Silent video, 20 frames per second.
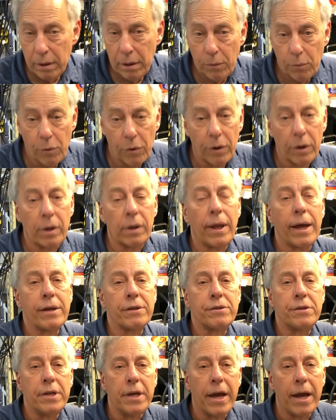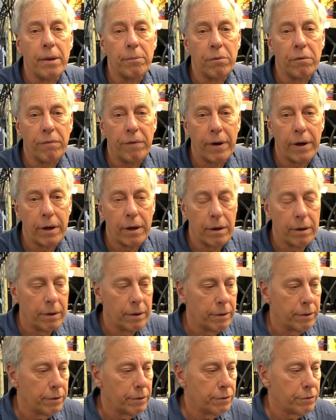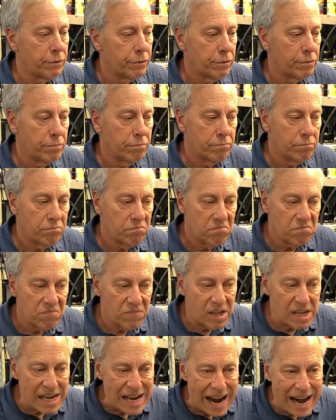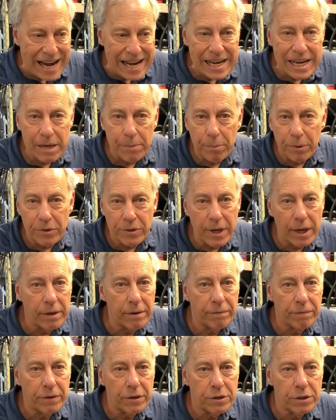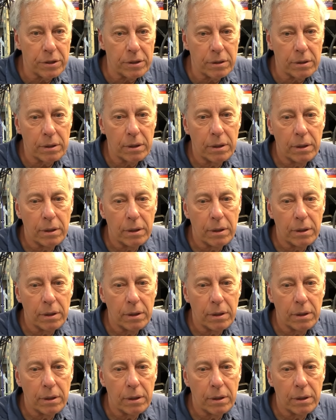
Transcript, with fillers: where a Class D amplifier is 90% efficient.